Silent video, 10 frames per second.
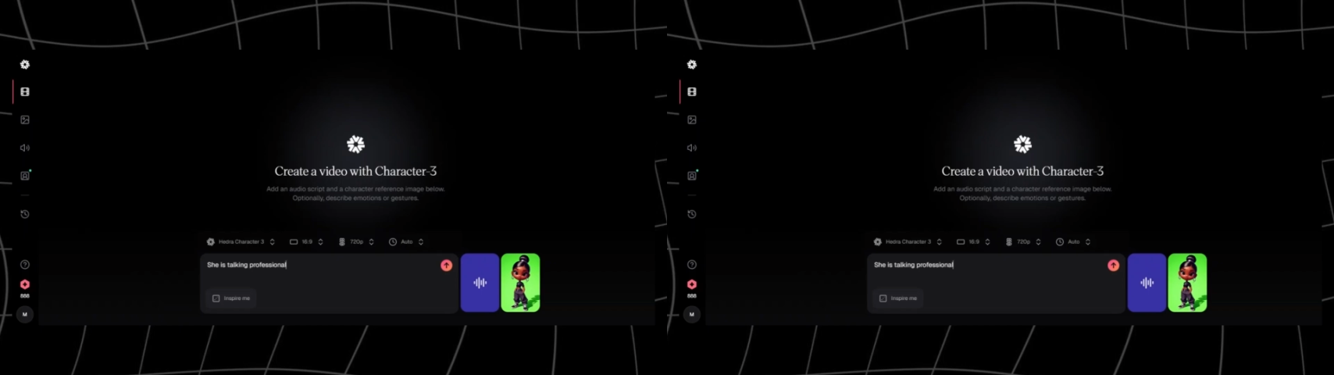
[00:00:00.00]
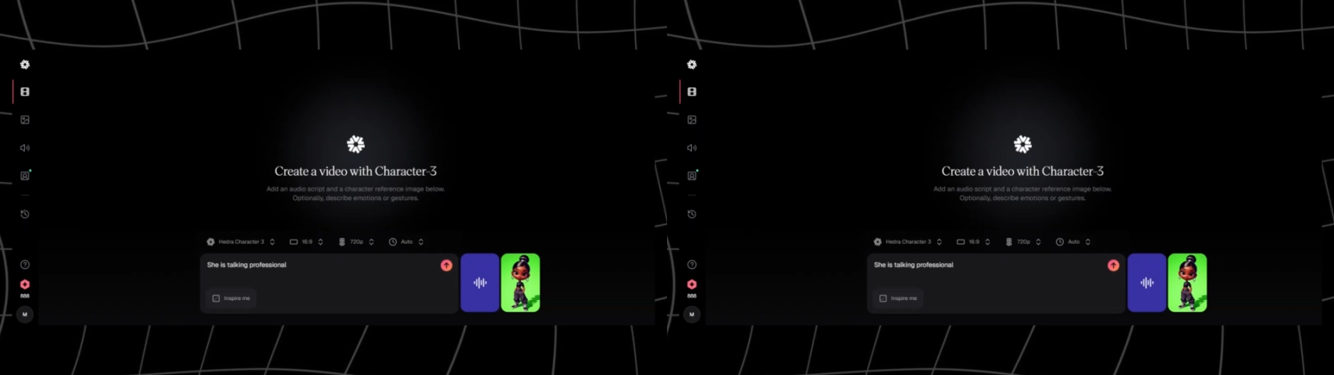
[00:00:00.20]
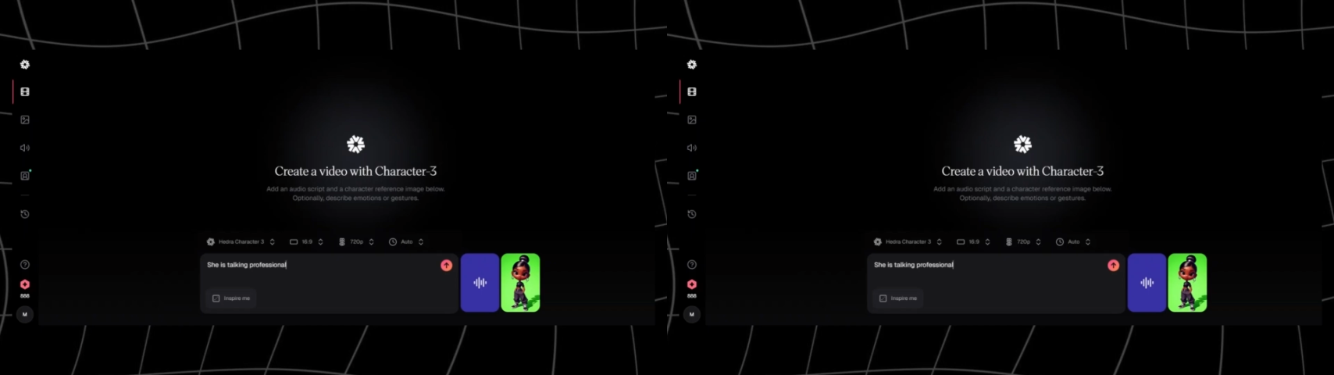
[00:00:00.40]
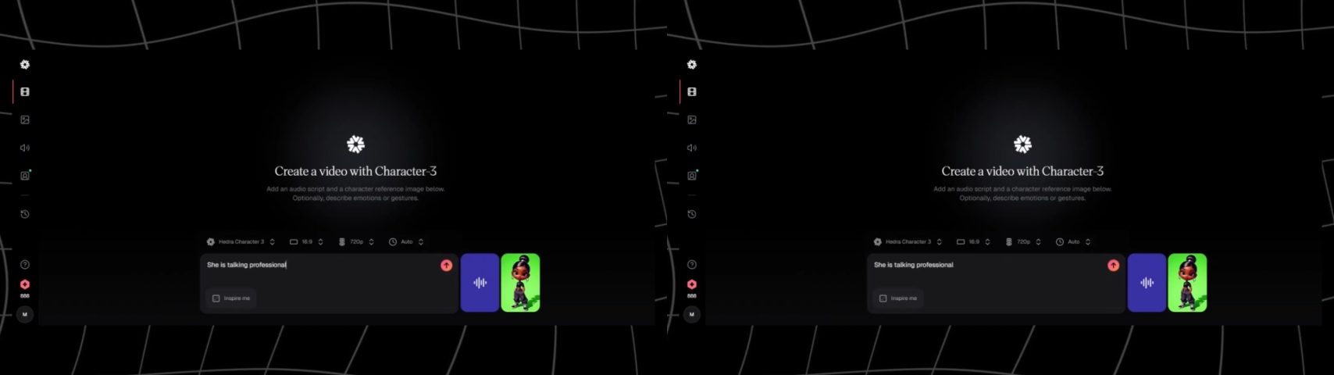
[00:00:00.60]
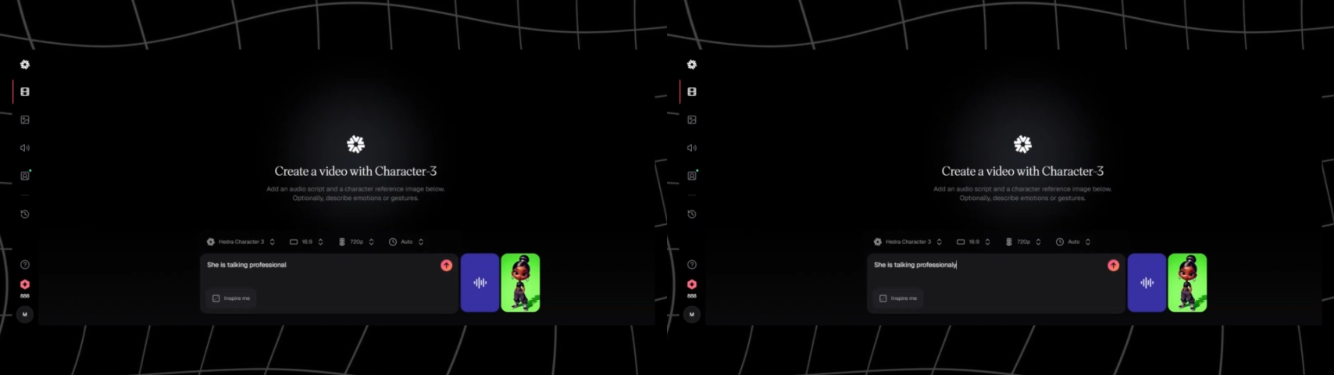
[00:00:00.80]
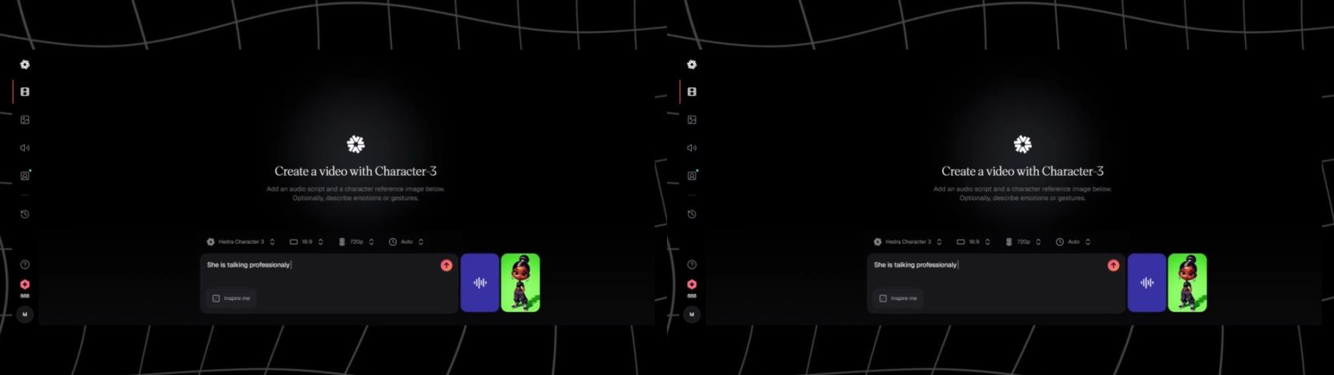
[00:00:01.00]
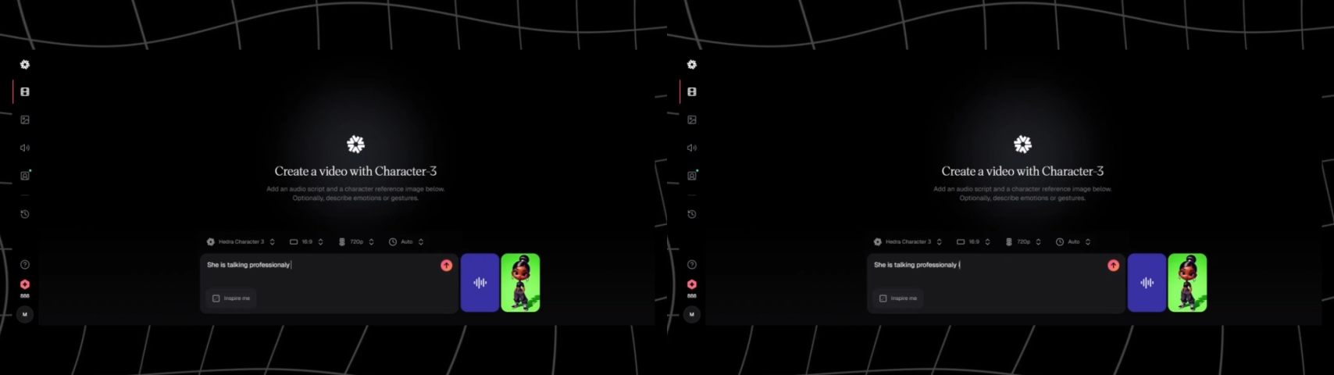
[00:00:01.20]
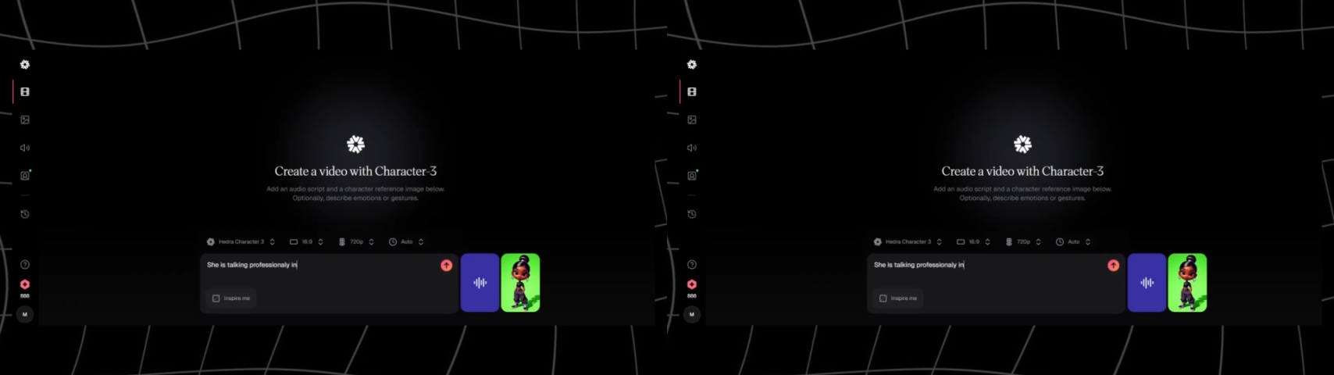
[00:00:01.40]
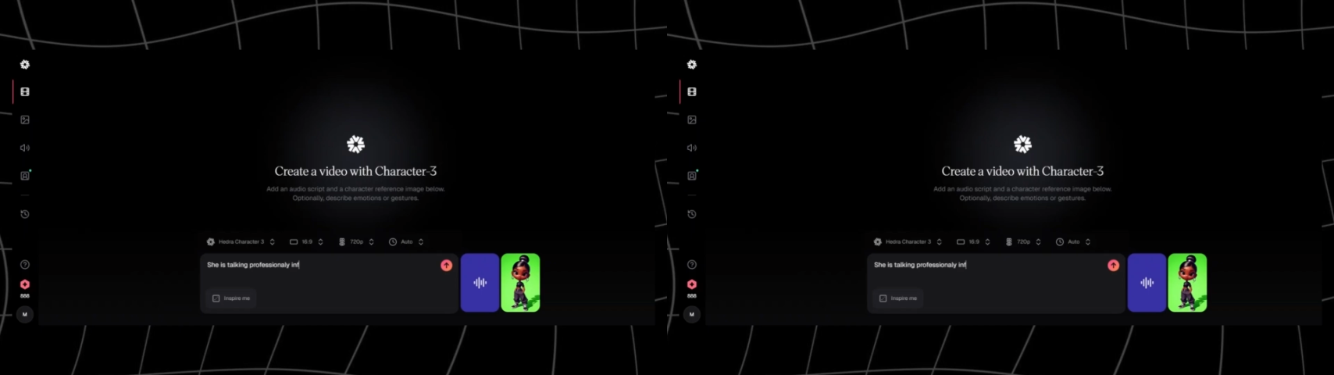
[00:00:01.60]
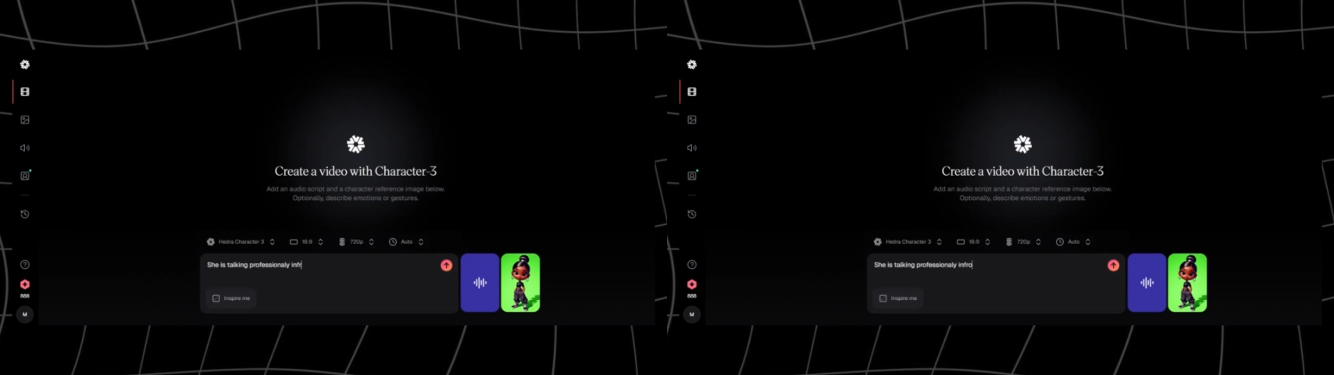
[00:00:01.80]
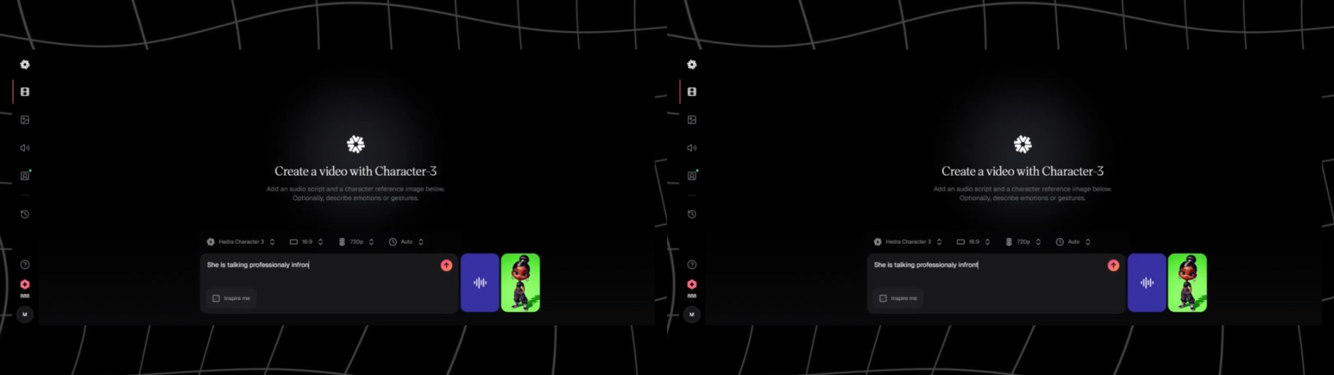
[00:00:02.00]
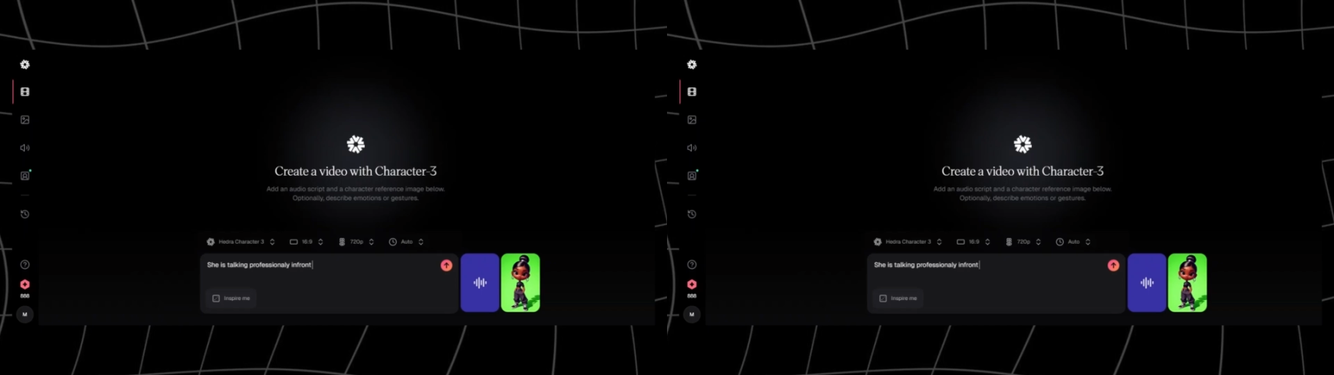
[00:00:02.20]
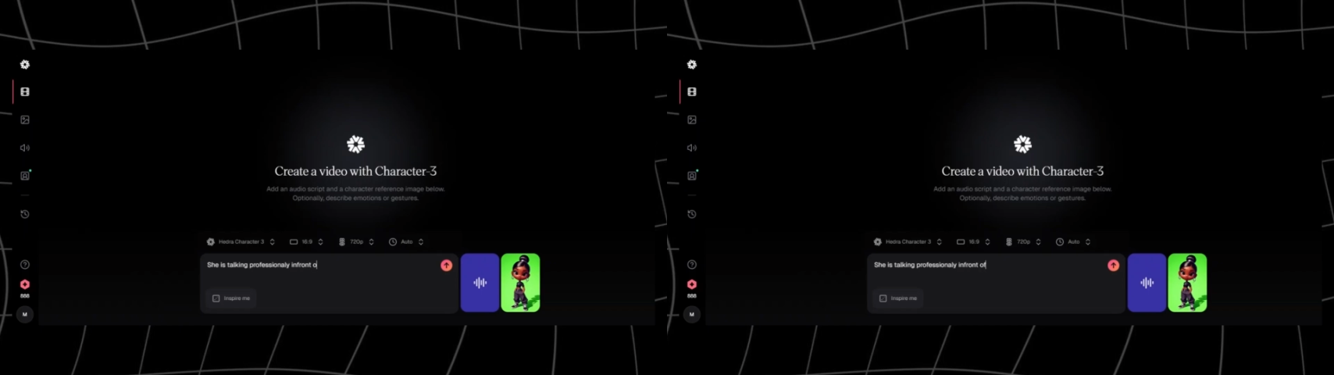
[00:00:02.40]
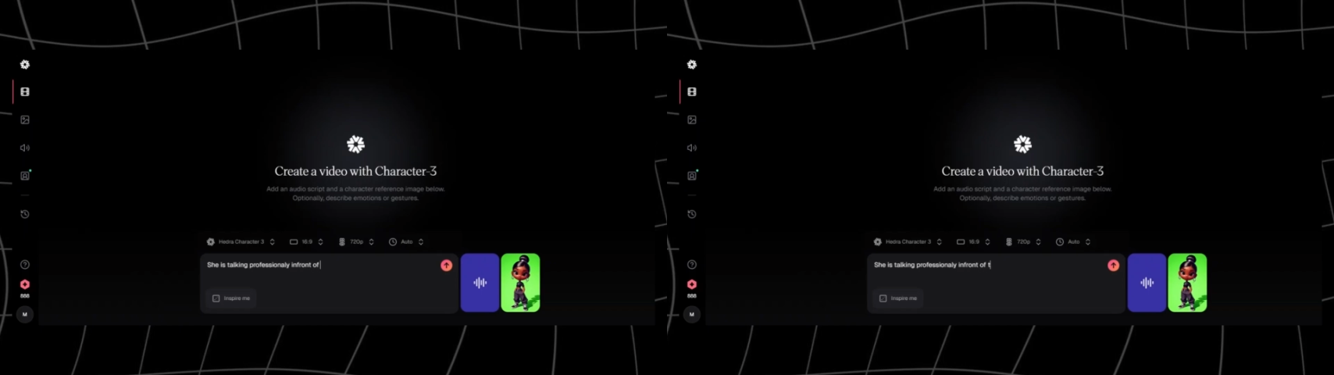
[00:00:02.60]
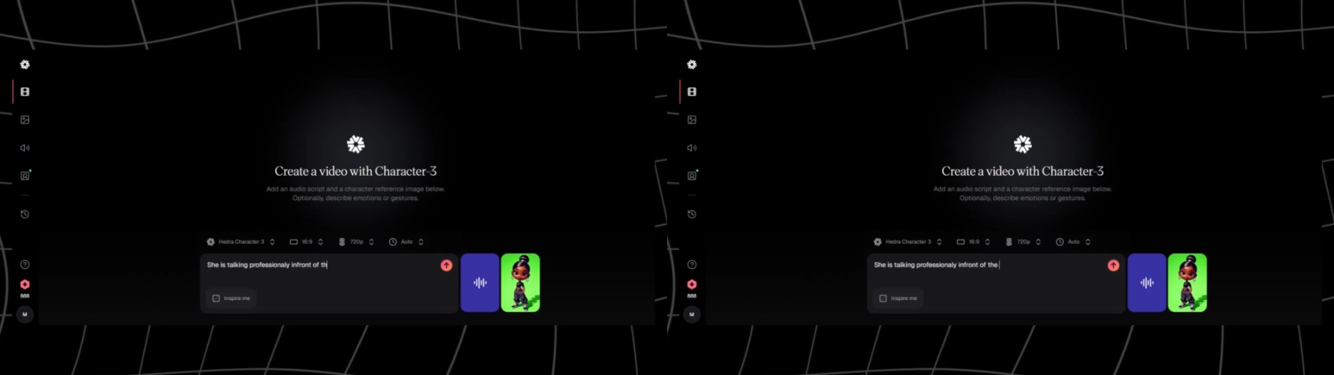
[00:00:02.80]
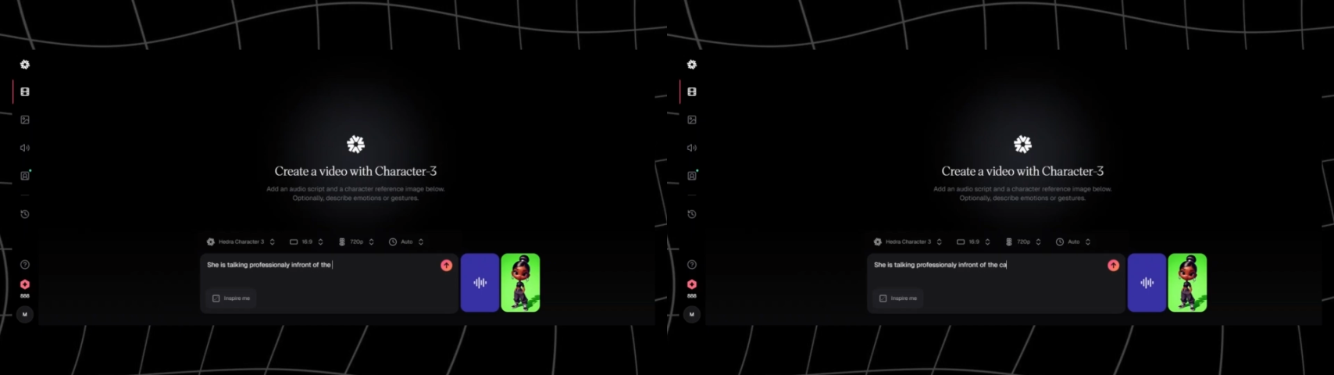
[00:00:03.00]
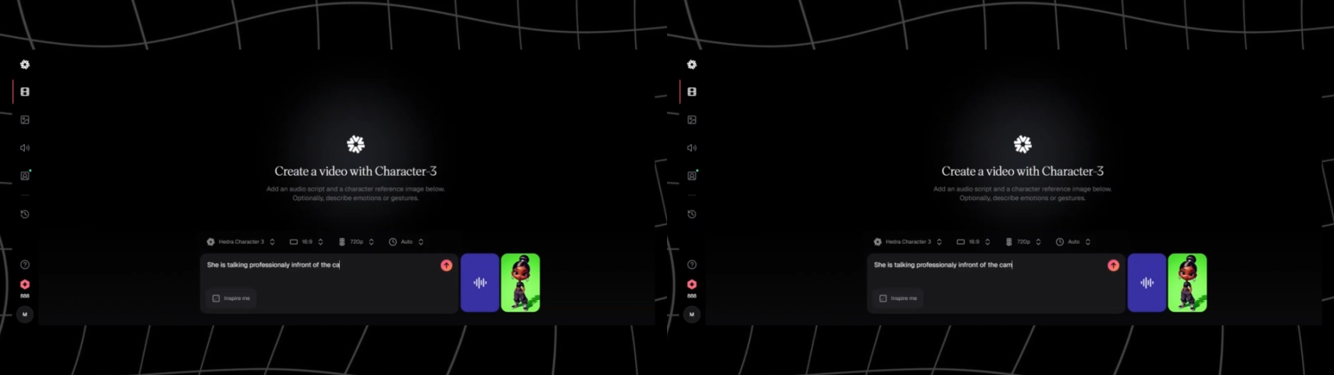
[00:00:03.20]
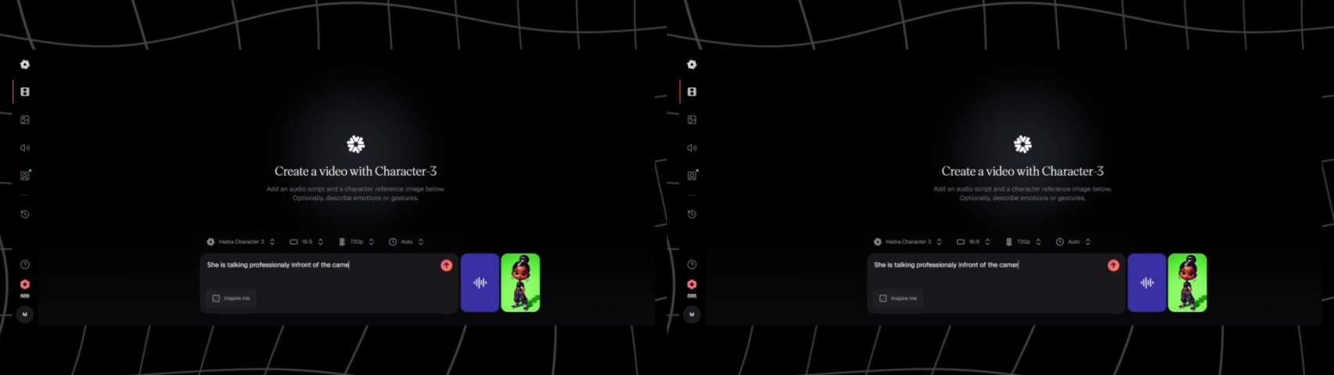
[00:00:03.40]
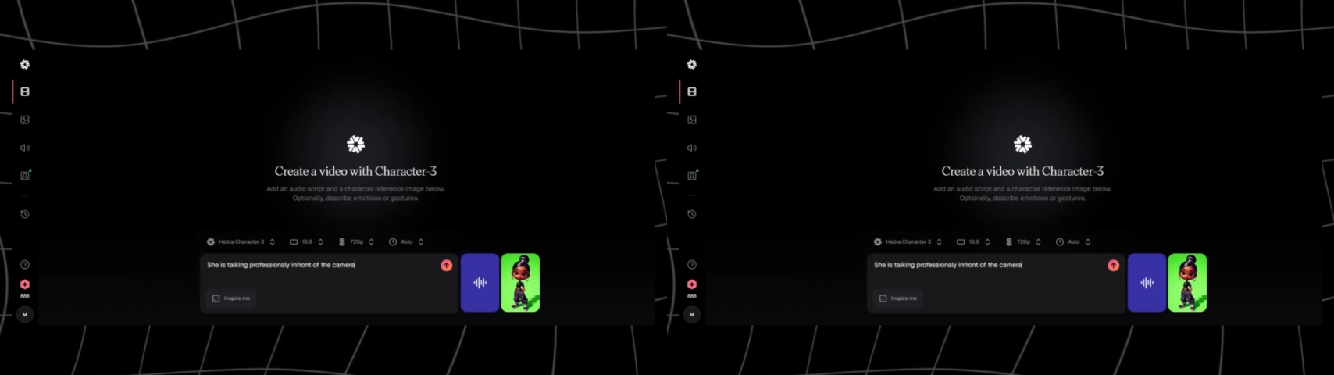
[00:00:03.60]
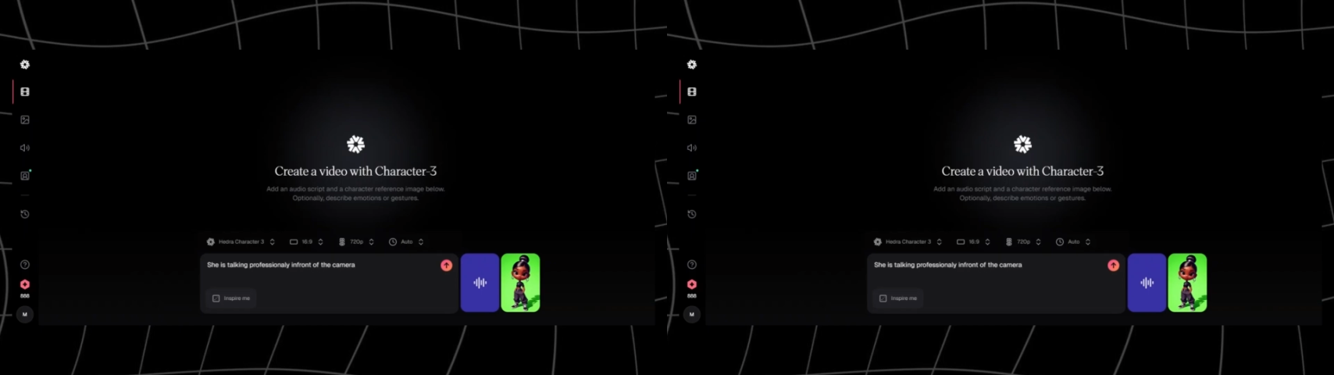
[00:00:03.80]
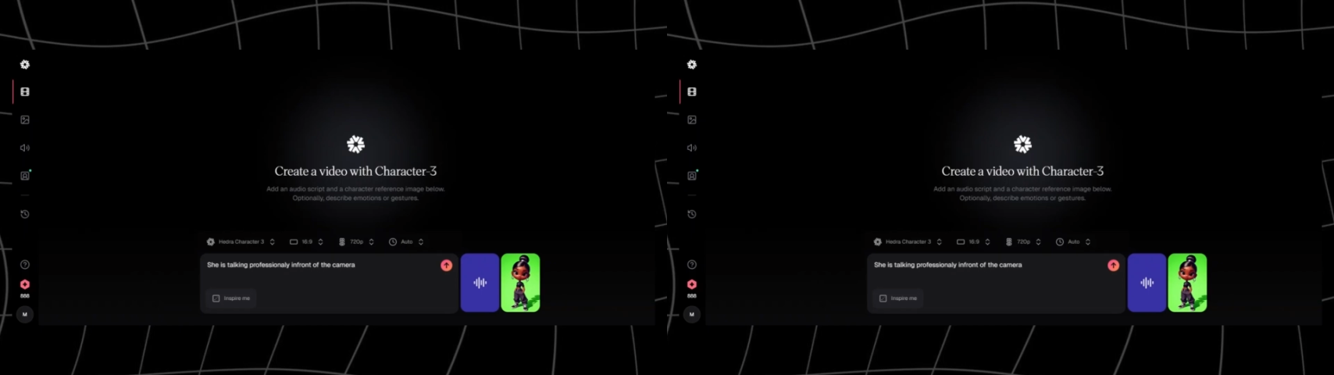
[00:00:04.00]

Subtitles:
[unreadable: no face in view]